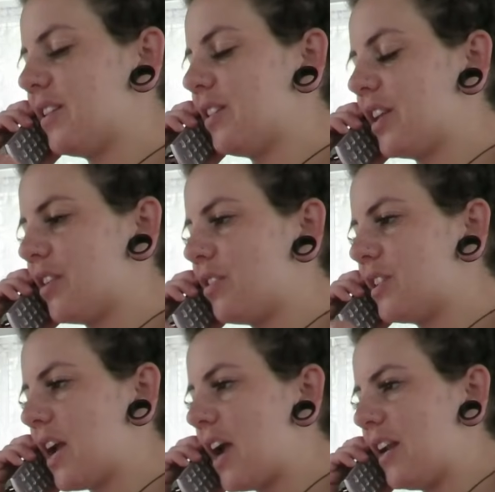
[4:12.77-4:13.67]
little
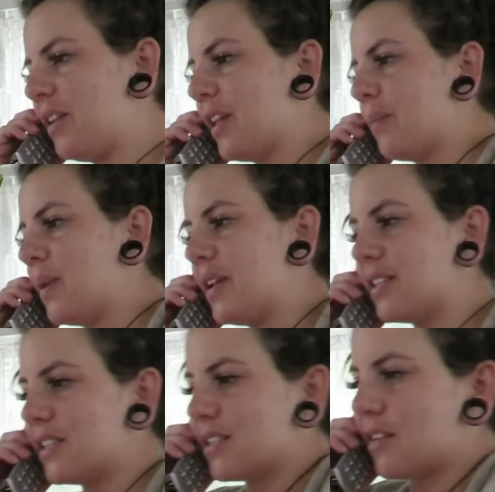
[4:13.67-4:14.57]
tiny like
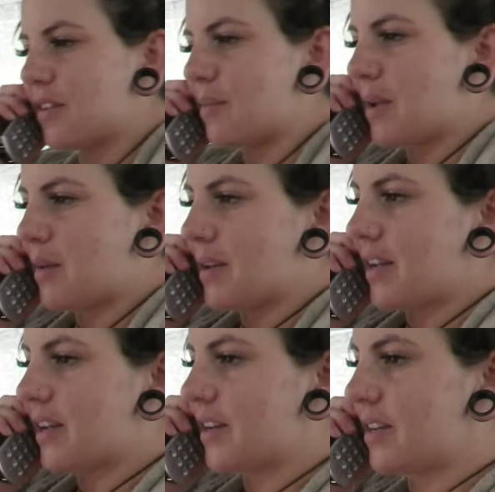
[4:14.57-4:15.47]
pieces of it maybe.